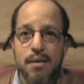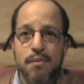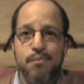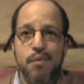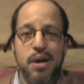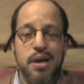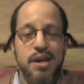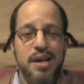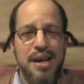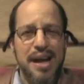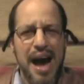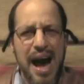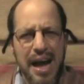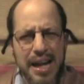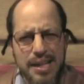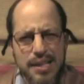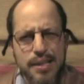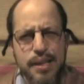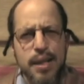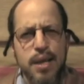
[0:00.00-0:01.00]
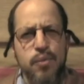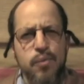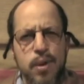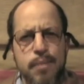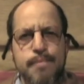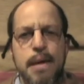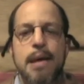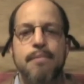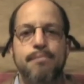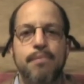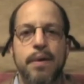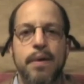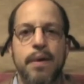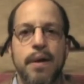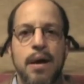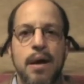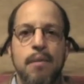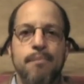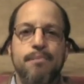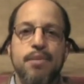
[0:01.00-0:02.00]
But kindly remember,
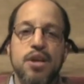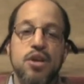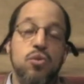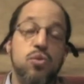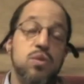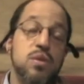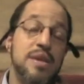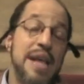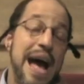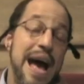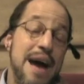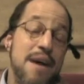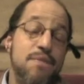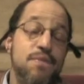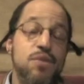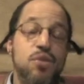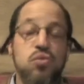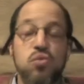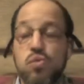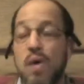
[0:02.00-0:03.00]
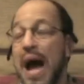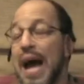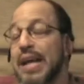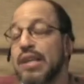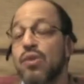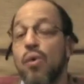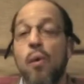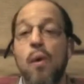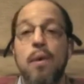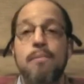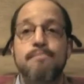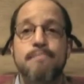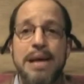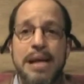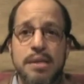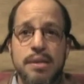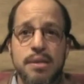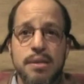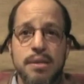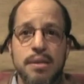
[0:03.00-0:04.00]
be you left, right, or
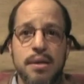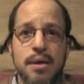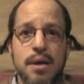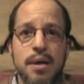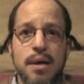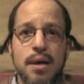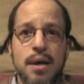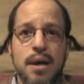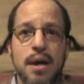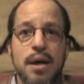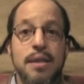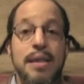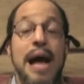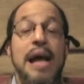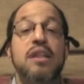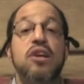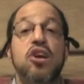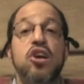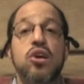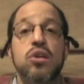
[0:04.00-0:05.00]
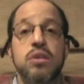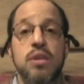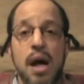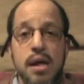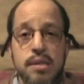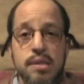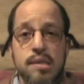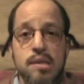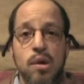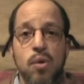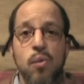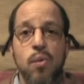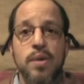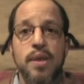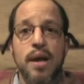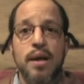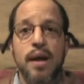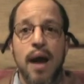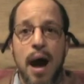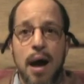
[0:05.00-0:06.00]
middle, that klutz with
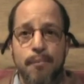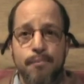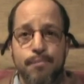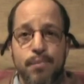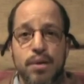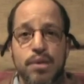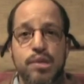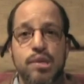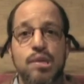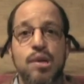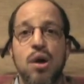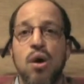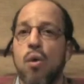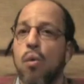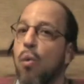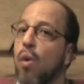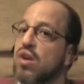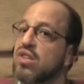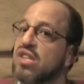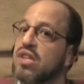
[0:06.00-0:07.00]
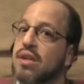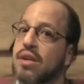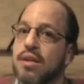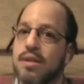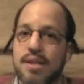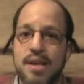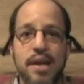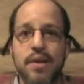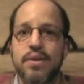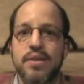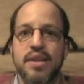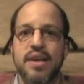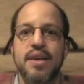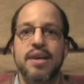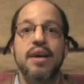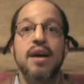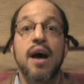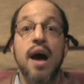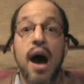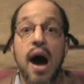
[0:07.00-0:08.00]
a compass was clearly
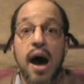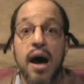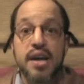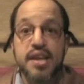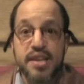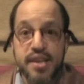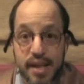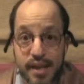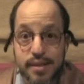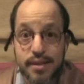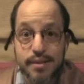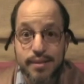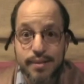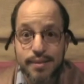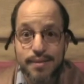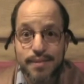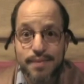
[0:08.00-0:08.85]
a yiddle.